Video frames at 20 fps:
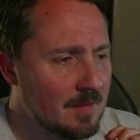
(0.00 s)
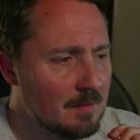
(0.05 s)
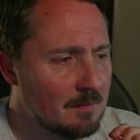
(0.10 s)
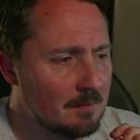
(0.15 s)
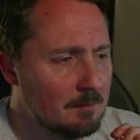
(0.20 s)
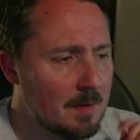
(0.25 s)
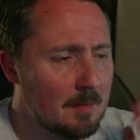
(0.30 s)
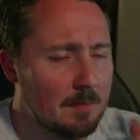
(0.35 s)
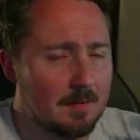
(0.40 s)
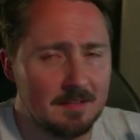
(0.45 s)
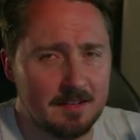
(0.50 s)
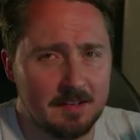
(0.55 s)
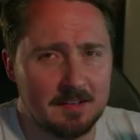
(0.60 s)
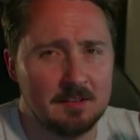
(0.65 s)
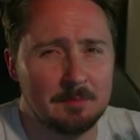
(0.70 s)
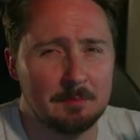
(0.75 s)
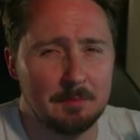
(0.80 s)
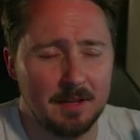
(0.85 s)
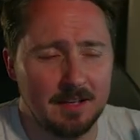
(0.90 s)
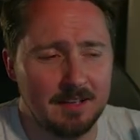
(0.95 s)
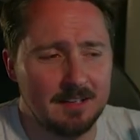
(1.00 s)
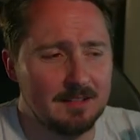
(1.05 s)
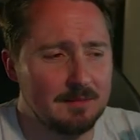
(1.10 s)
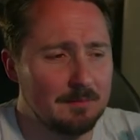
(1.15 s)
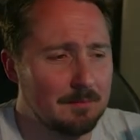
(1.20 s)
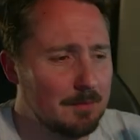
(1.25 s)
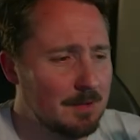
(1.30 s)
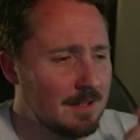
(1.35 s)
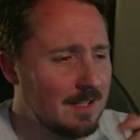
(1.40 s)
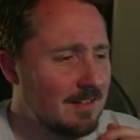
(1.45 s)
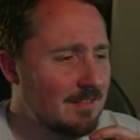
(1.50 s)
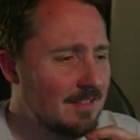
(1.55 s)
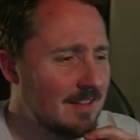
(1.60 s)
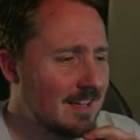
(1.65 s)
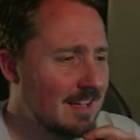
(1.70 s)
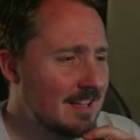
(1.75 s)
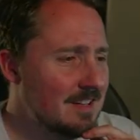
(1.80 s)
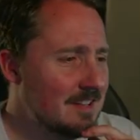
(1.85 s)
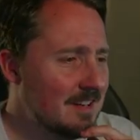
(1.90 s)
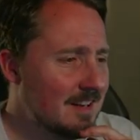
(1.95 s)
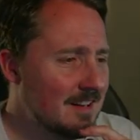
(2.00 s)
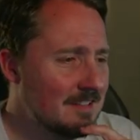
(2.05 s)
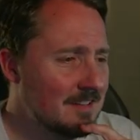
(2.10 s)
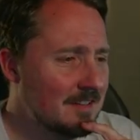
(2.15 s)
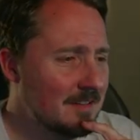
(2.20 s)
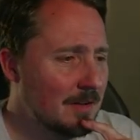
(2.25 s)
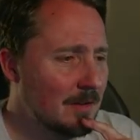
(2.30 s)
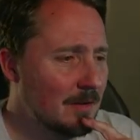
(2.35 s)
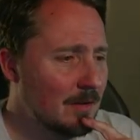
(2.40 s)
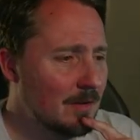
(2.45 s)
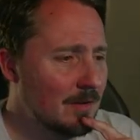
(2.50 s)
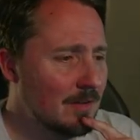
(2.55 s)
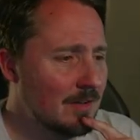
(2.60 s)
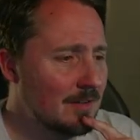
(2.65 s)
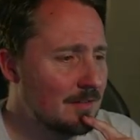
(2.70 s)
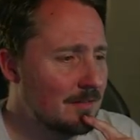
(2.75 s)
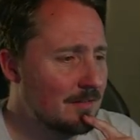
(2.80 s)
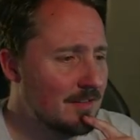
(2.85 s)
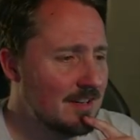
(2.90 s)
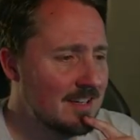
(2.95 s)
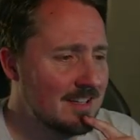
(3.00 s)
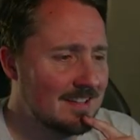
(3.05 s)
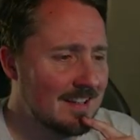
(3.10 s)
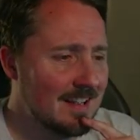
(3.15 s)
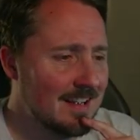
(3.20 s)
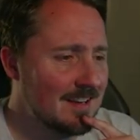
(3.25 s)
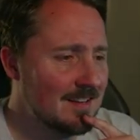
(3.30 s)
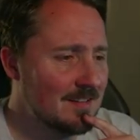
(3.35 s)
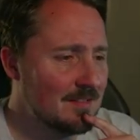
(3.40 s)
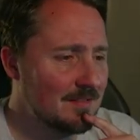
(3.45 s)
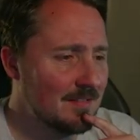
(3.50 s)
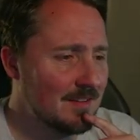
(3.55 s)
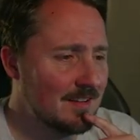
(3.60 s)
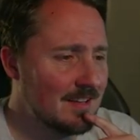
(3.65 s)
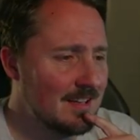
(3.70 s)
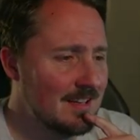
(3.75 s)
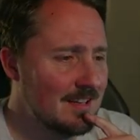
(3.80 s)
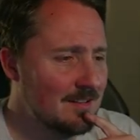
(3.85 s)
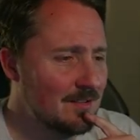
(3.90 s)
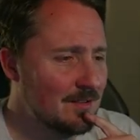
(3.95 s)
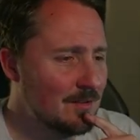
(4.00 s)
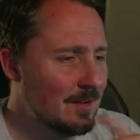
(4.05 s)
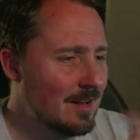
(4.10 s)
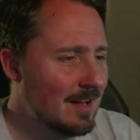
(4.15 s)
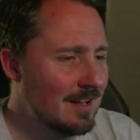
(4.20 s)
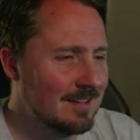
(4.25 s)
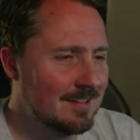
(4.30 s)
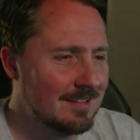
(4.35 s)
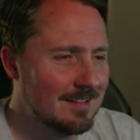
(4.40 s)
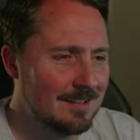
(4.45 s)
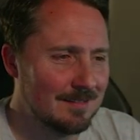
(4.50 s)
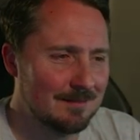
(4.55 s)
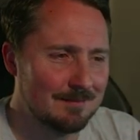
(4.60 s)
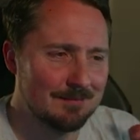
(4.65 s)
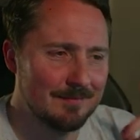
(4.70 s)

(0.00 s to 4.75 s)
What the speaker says: Maybe it's a split, but even then you're asking a lot. 310s for these, so that's it.